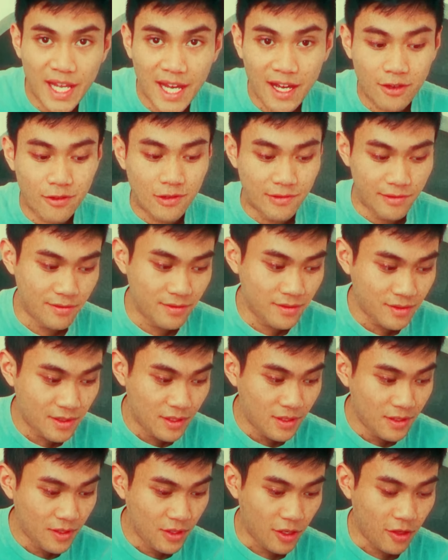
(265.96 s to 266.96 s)
down
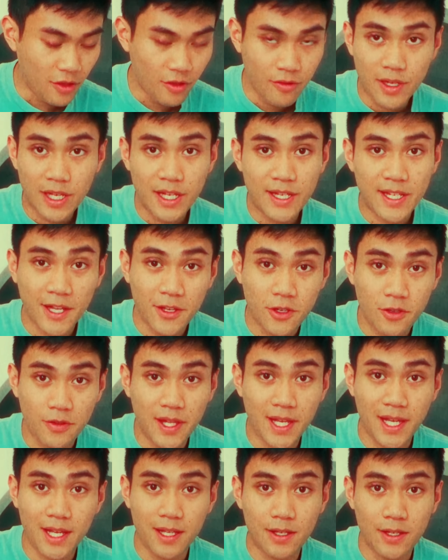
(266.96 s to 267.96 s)
the 3 essential
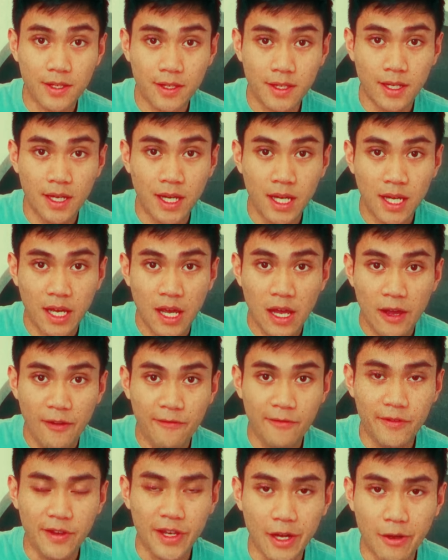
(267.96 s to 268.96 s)
things
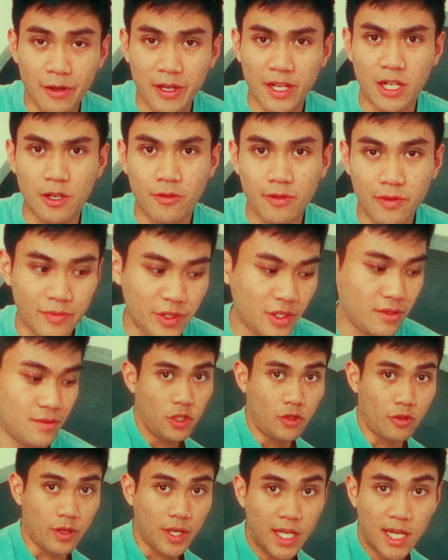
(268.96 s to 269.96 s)
for gearing and equipment:
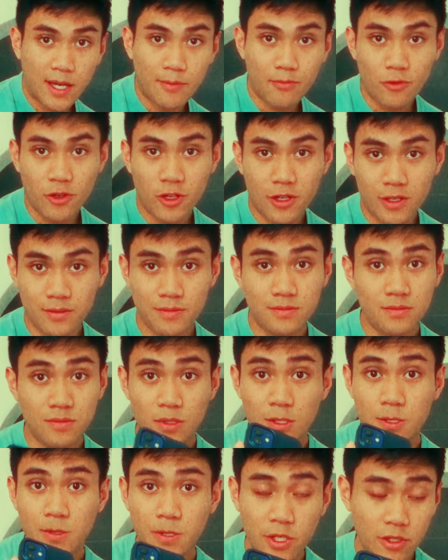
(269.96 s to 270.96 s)
your camera,
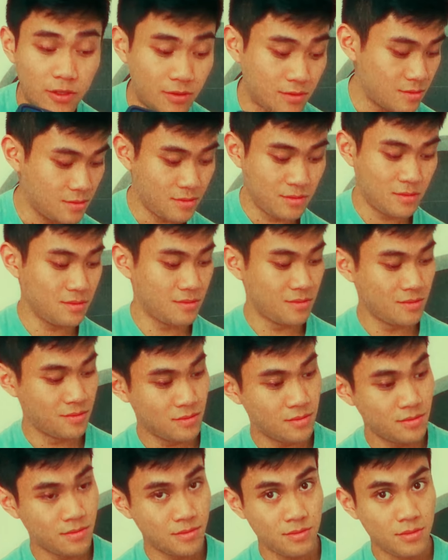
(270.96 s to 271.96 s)
phone,
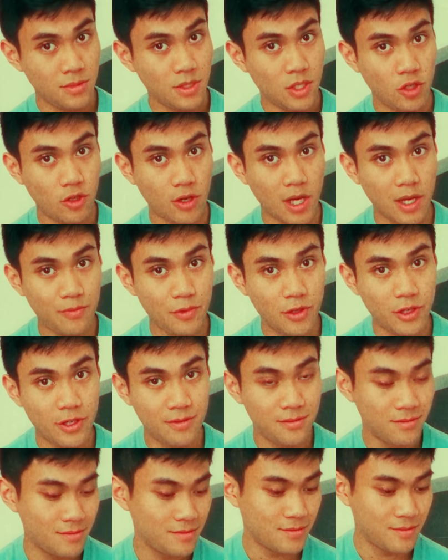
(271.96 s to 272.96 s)

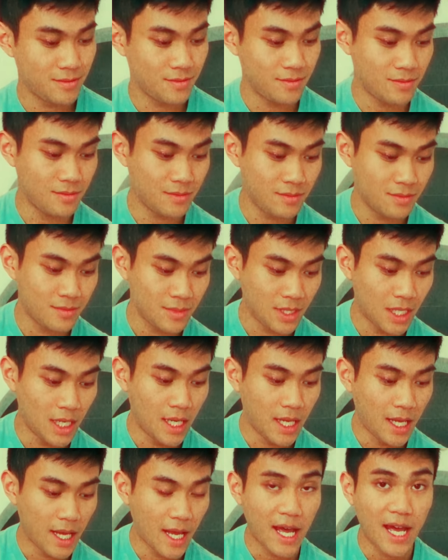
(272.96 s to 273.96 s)
tripod,
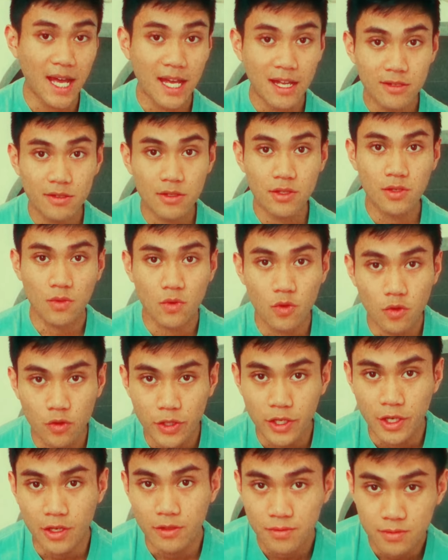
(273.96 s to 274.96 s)
and
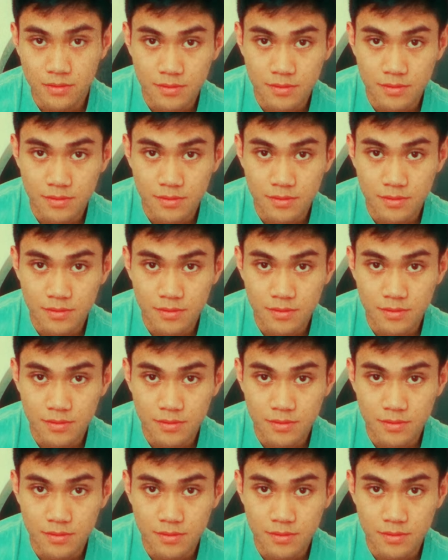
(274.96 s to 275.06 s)
audio.